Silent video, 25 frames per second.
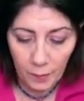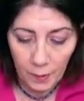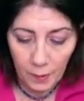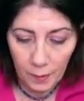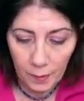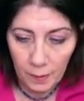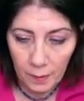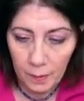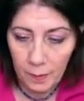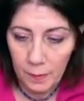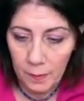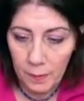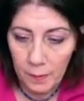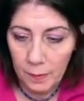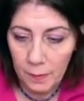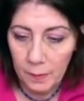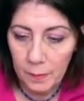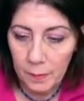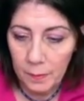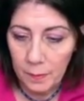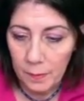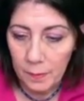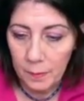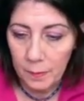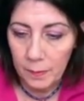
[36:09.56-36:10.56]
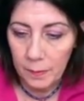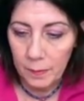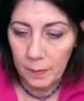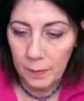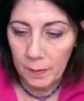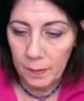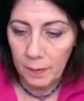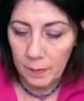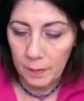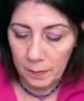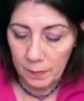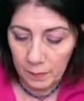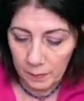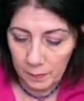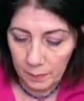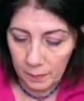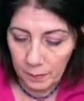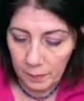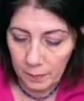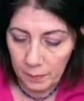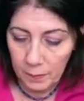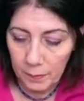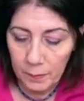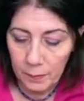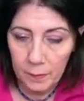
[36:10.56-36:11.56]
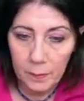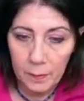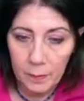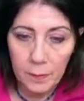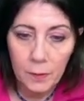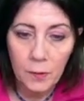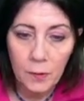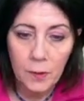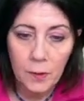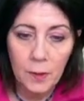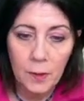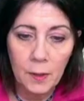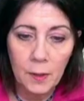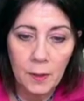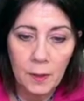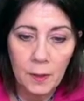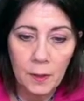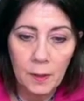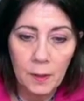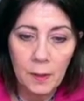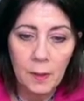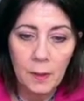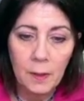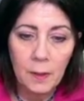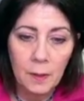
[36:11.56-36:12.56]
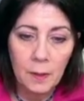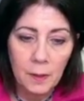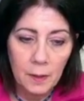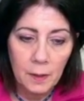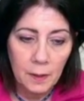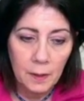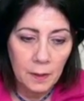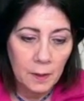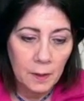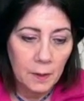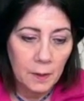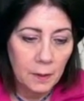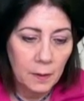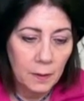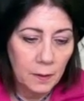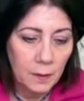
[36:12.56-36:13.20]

(silence)